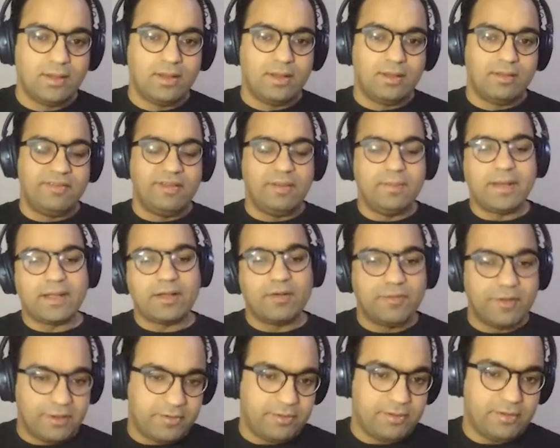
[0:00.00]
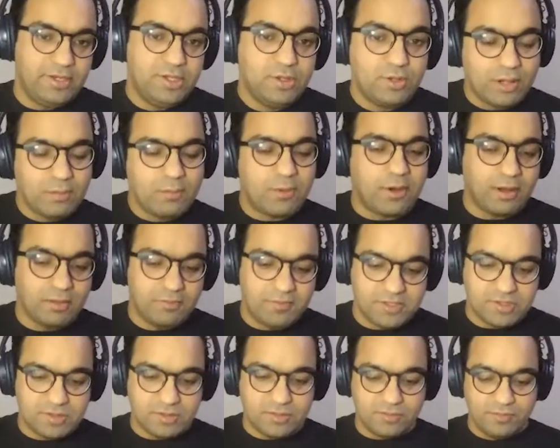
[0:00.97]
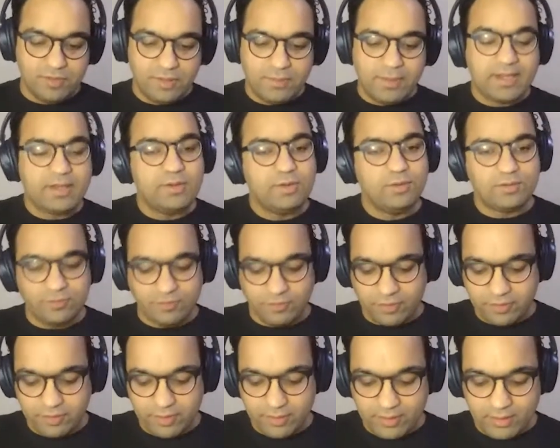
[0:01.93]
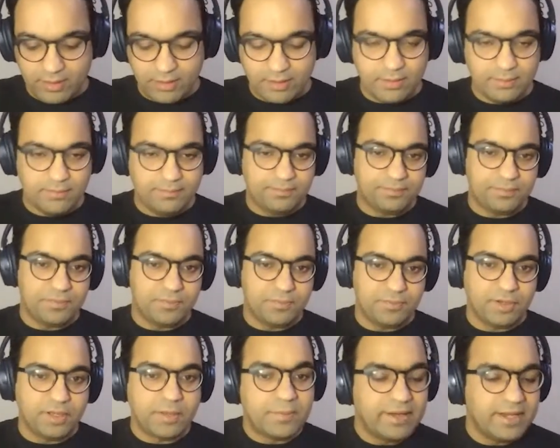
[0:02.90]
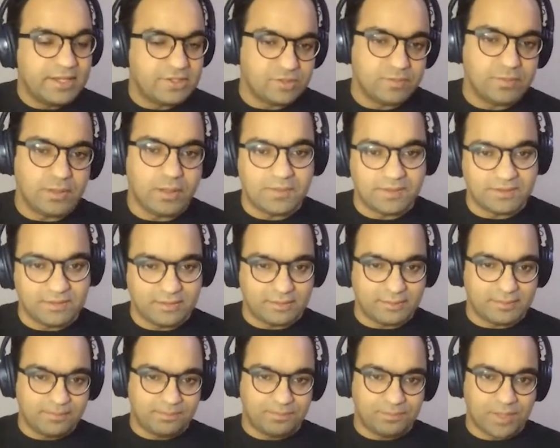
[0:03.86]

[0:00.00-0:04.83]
feedback aware neural model, which we might use for recommendation purposes.